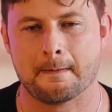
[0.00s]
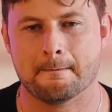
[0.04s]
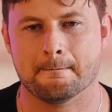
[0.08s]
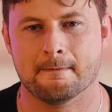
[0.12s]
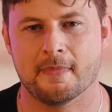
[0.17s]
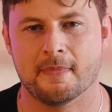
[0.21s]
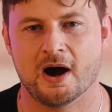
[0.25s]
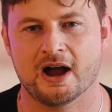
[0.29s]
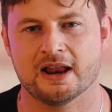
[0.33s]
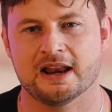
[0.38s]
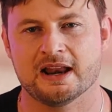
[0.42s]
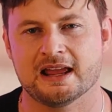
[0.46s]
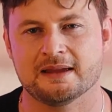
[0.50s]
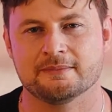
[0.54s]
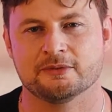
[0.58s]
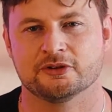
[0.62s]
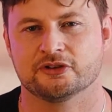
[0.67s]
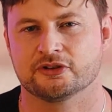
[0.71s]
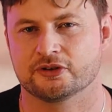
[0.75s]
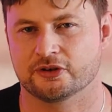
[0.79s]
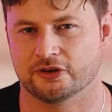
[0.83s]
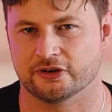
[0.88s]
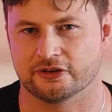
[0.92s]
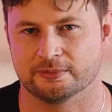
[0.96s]
My name
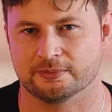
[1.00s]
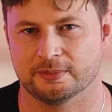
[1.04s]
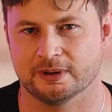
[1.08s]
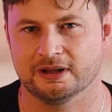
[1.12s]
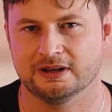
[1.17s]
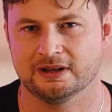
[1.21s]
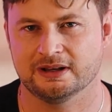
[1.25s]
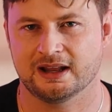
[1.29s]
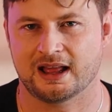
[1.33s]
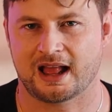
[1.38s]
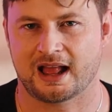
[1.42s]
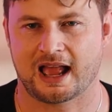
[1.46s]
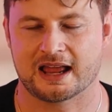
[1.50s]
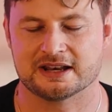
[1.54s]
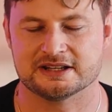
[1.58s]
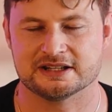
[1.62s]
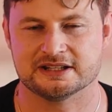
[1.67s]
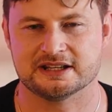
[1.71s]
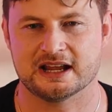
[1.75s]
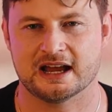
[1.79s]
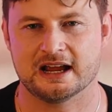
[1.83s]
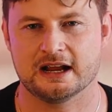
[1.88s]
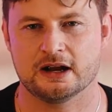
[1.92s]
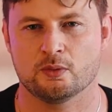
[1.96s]
is Crispin, and
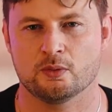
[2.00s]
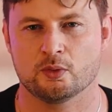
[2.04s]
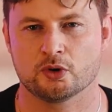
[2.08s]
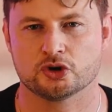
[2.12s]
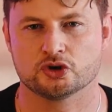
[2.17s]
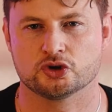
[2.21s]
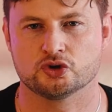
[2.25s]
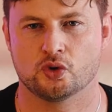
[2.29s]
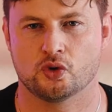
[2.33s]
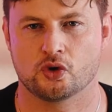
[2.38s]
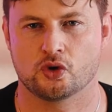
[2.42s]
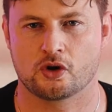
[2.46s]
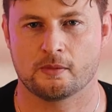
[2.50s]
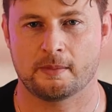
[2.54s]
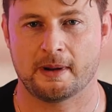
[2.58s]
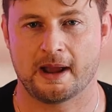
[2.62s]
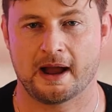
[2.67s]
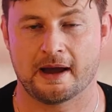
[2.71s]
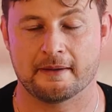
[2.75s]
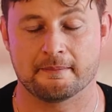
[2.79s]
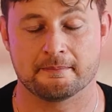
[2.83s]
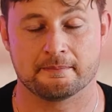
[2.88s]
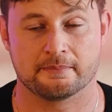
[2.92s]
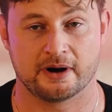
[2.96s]
today I want to talk
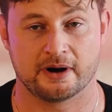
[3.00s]
about